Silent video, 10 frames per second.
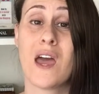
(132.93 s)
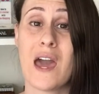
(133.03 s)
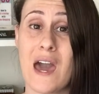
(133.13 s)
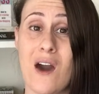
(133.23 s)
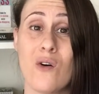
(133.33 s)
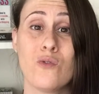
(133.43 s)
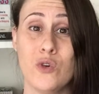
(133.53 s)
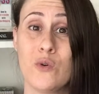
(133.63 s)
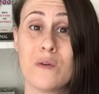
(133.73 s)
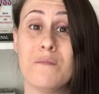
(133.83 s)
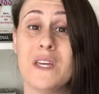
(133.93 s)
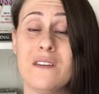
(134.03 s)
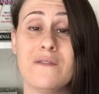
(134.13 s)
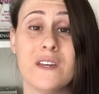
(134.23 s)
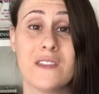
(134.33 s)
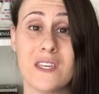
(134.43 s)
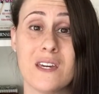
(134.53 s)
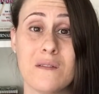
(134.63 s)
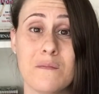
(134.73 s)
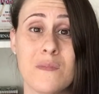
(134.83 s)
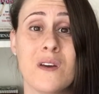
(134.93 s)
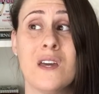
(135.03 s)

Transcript: how you can benefit them